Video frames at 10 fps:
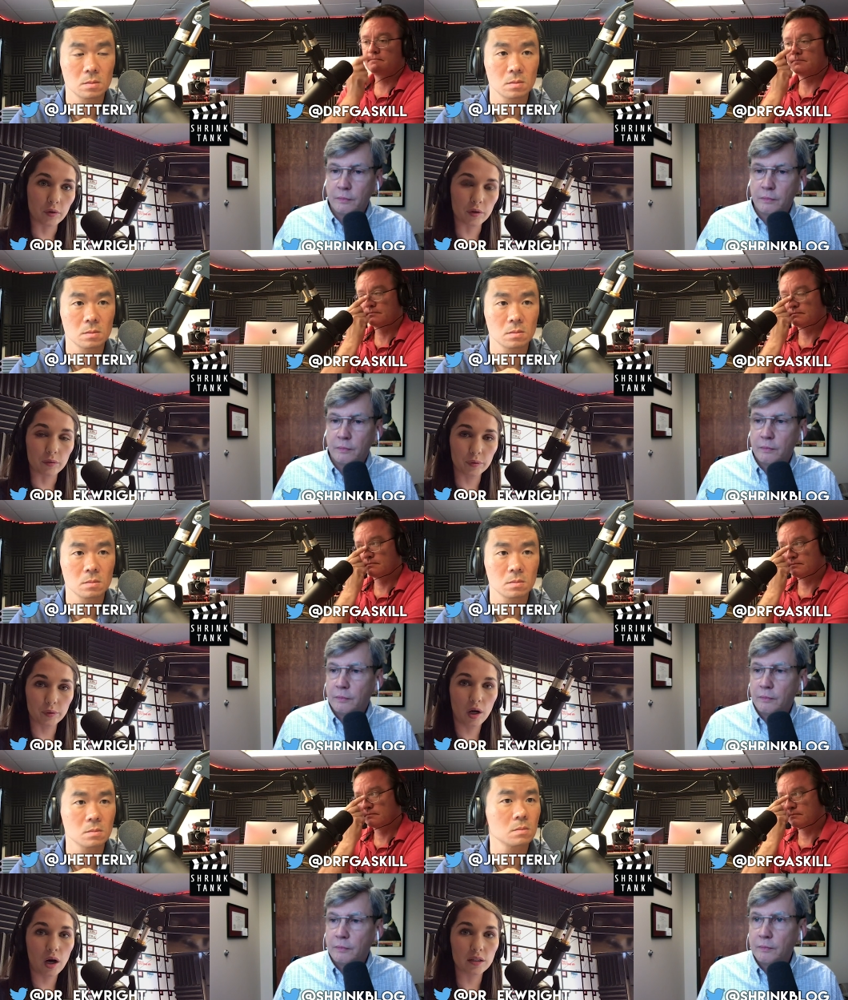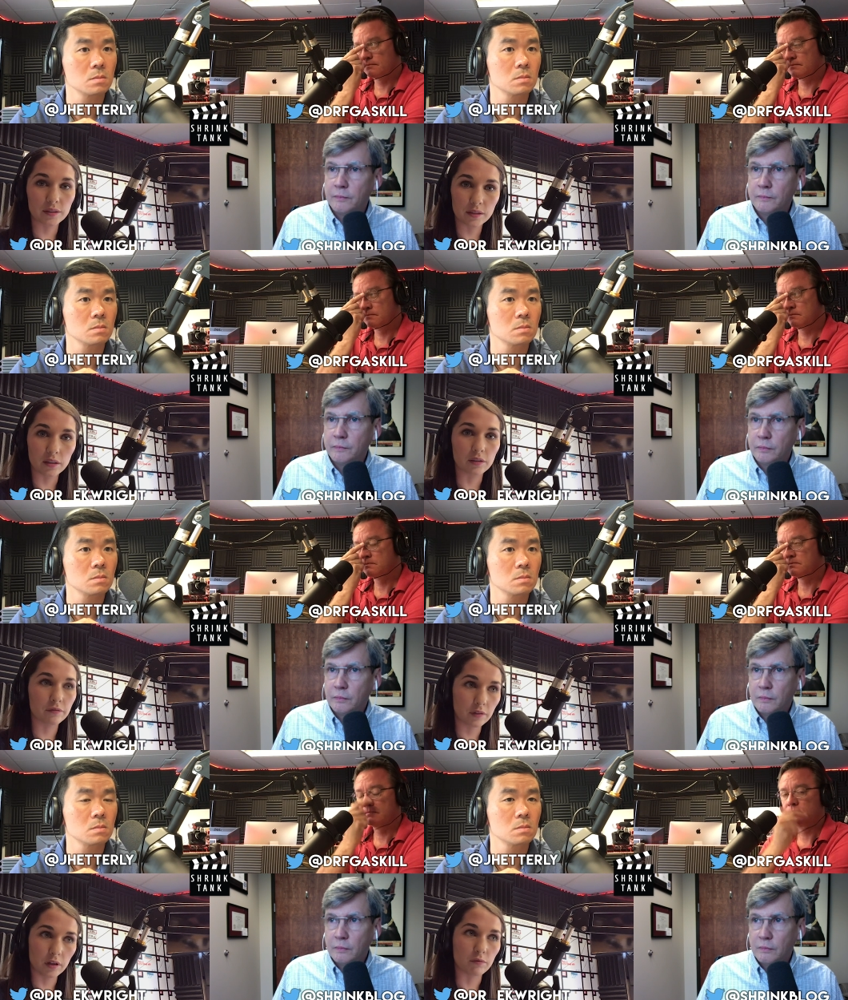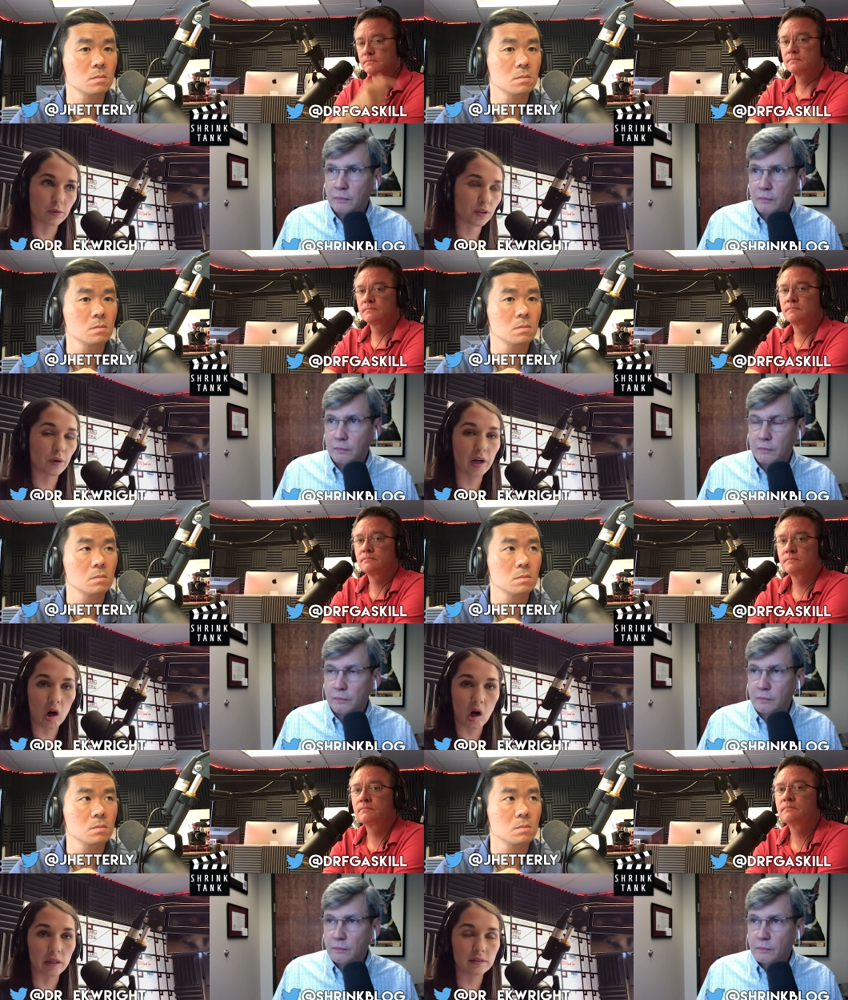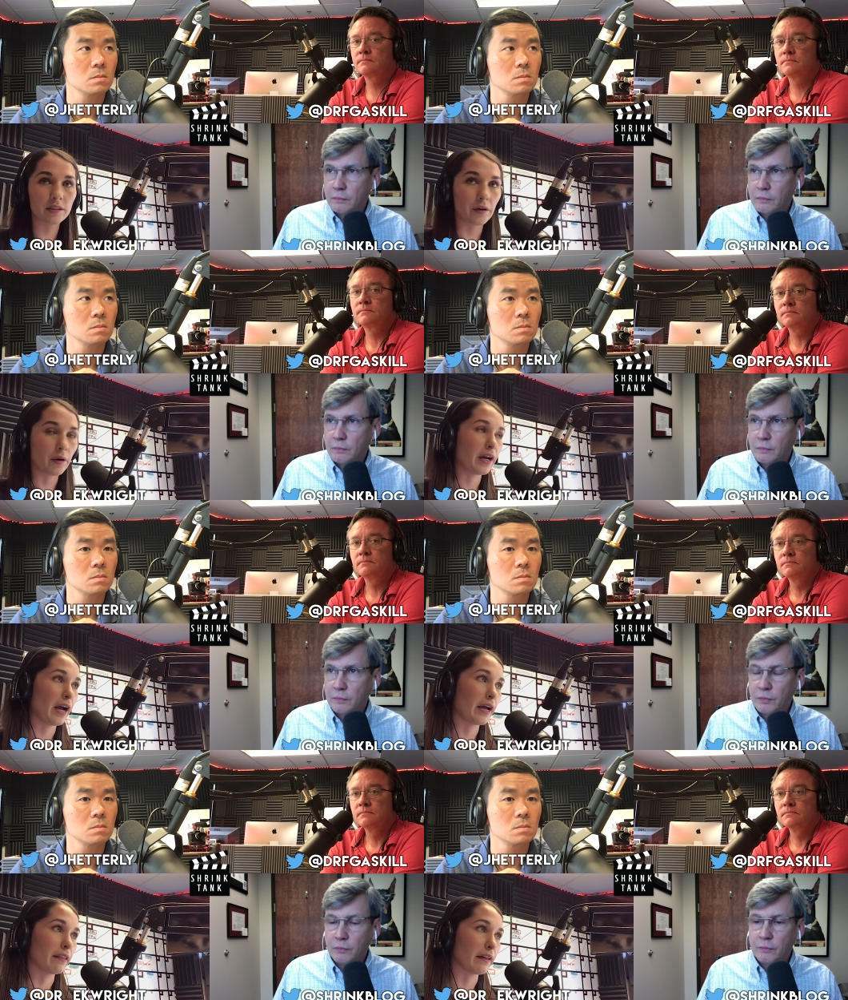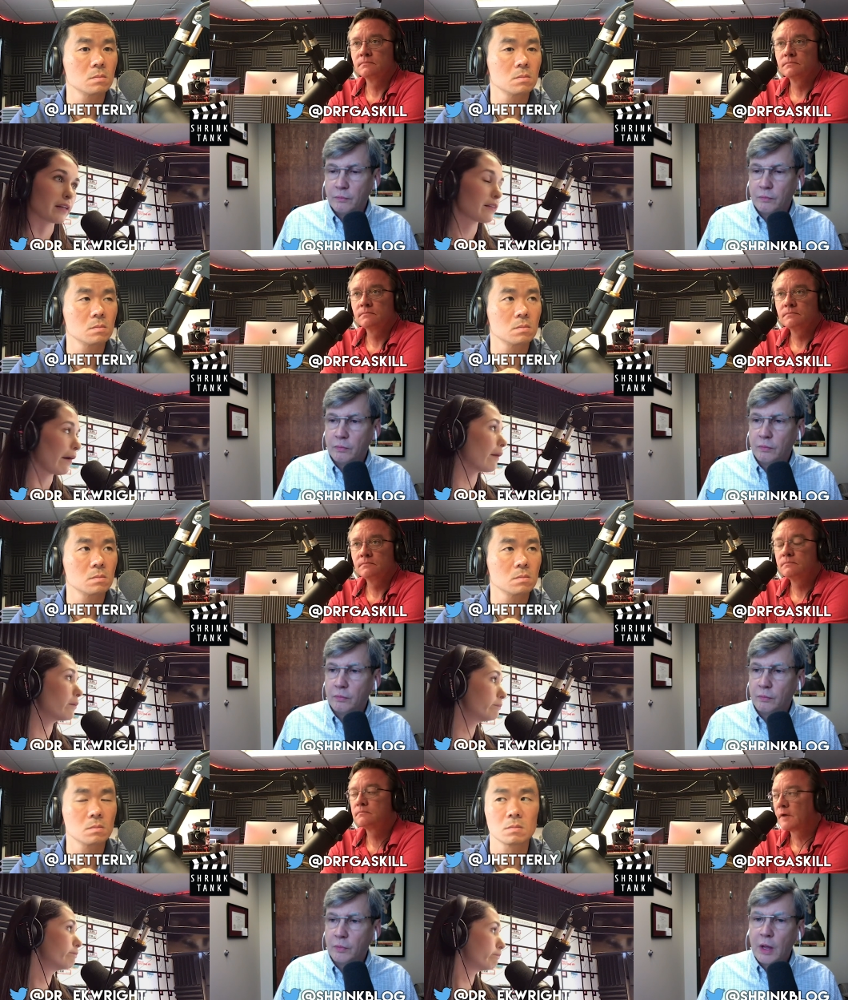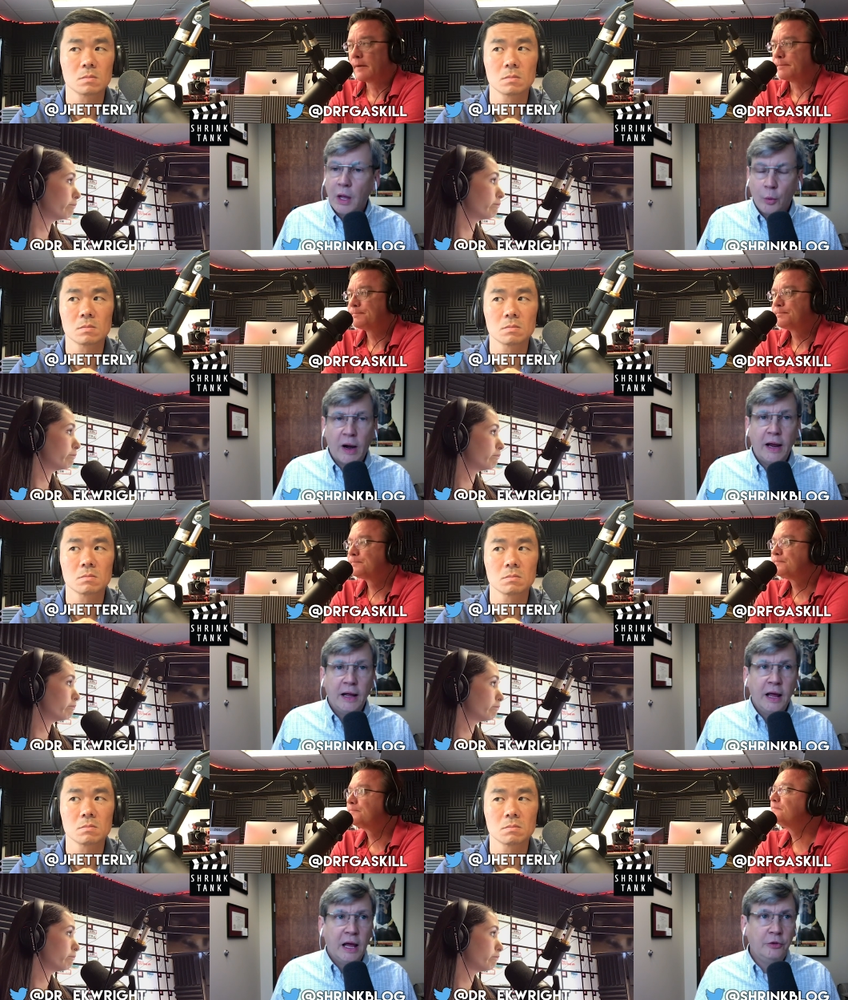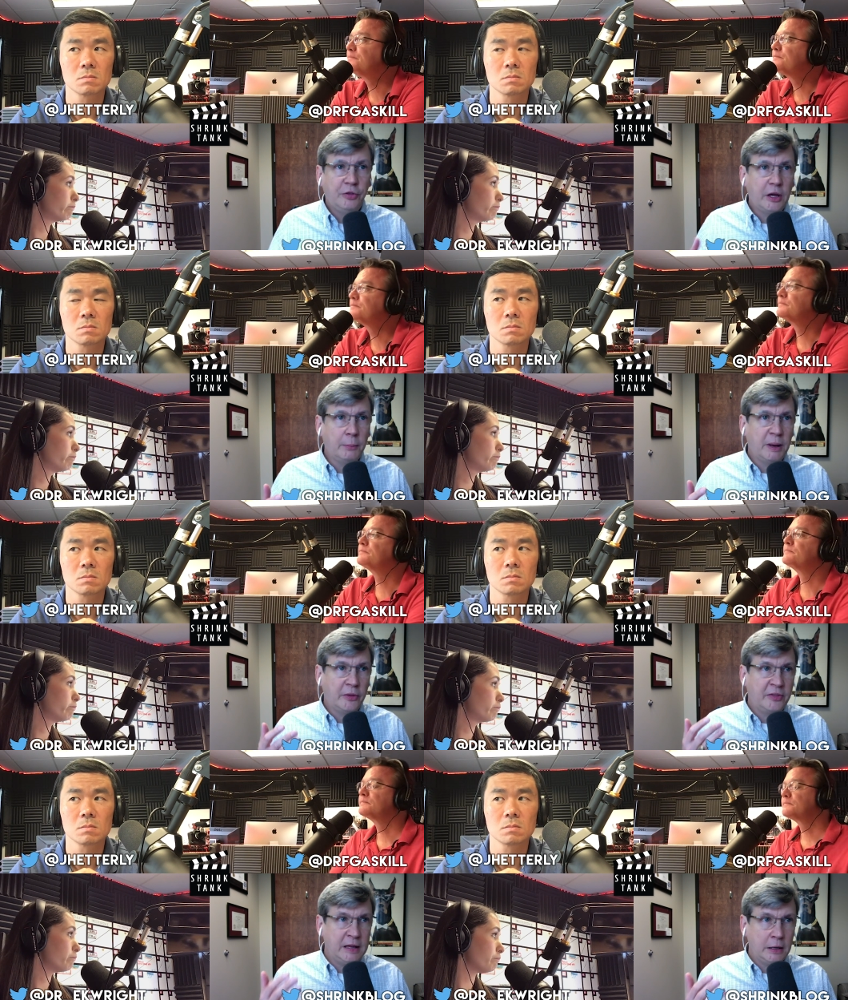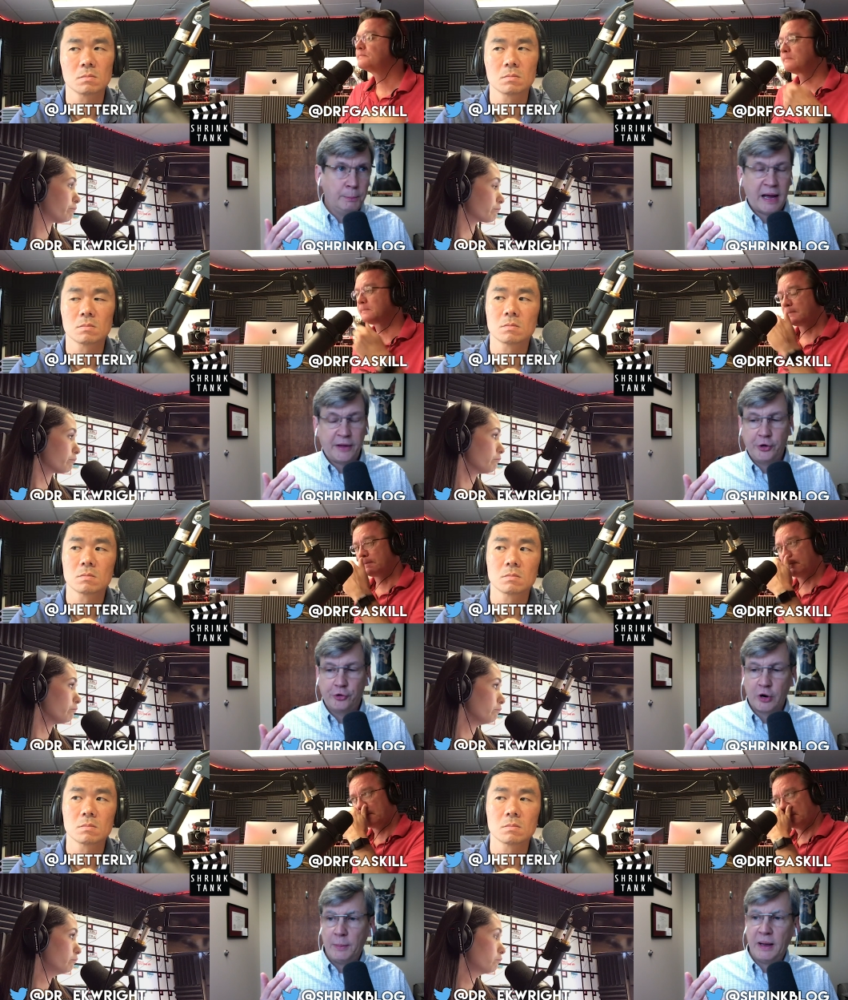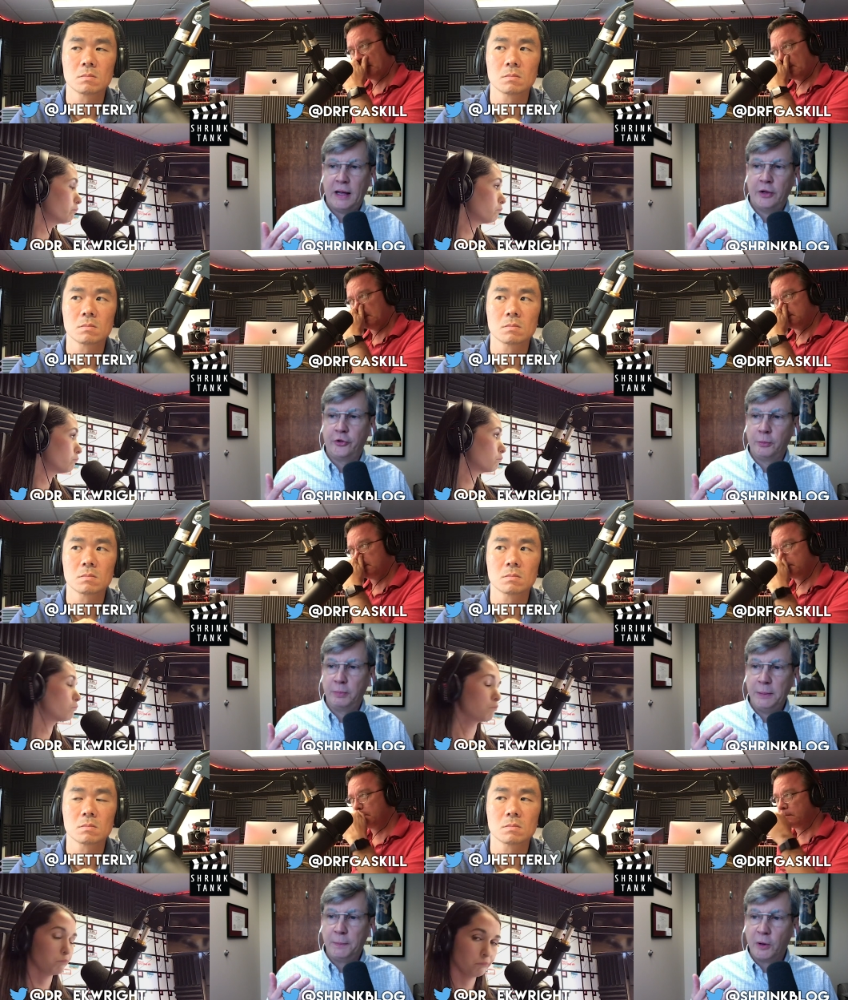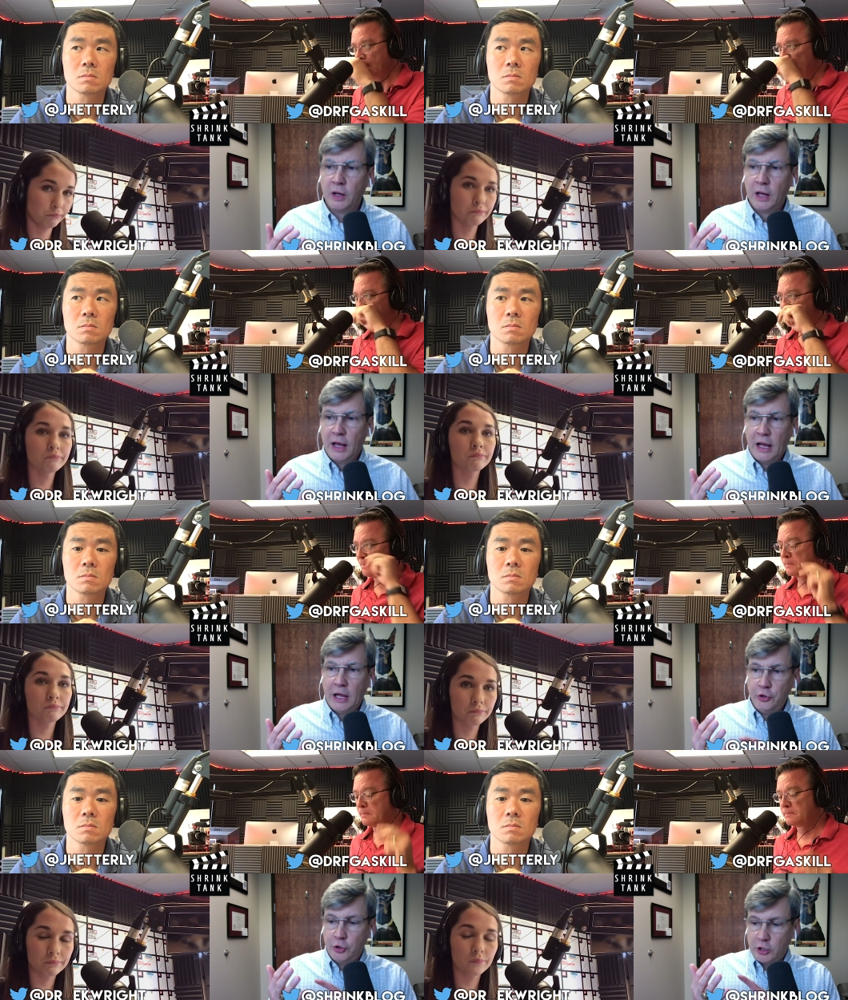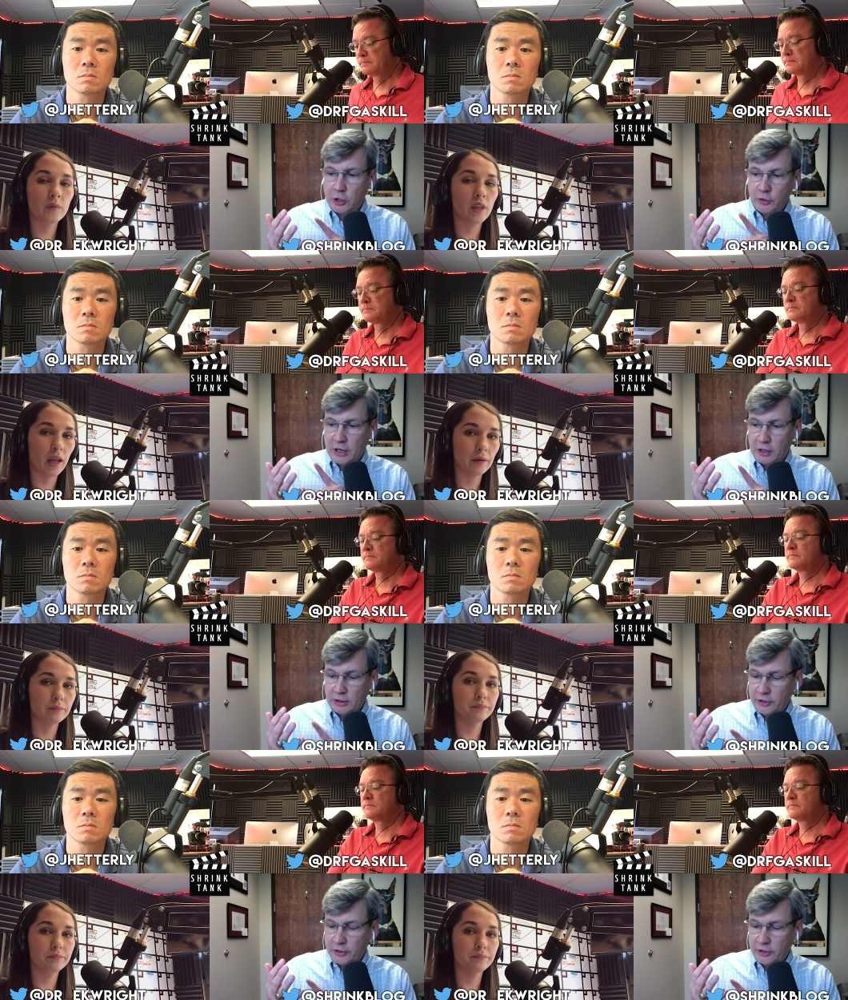Speaker 1: or the root cause of what's going on. So I liked that. Yep.
Speaker 2: Right. And you think about the impact that trauma has on people, and you could go down a